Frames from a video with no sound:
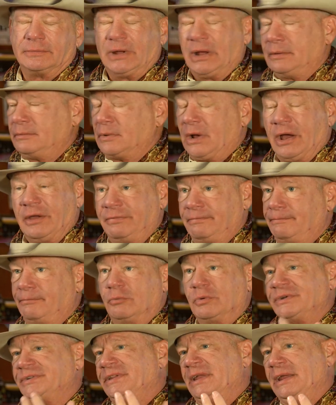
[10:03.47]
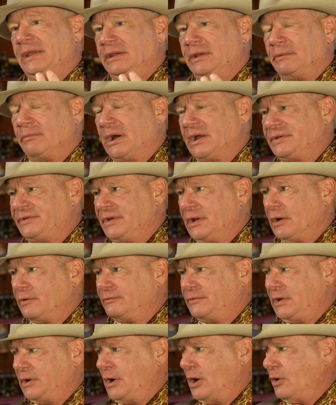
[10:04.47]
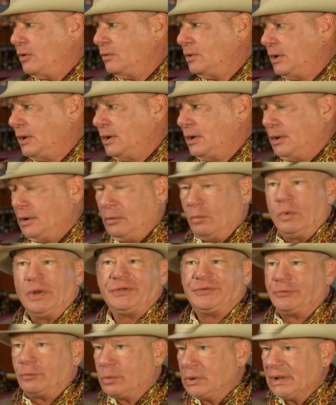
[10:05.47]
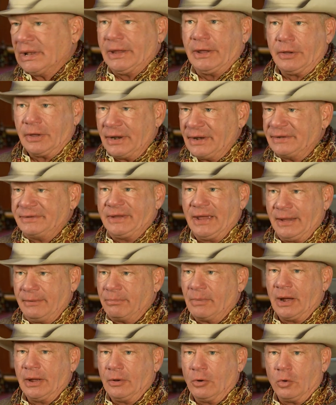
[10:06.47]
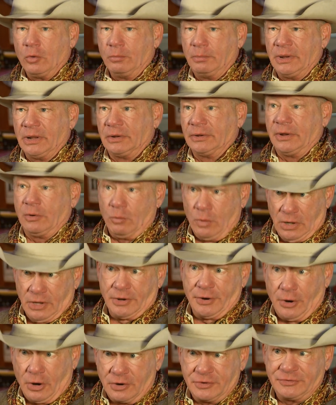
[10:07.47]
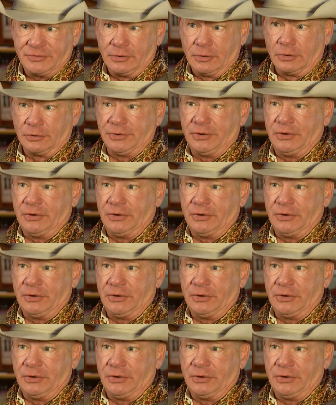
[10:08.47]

I, I was thinking to myself, you know, what's really going to take my whole building? Well, an arson will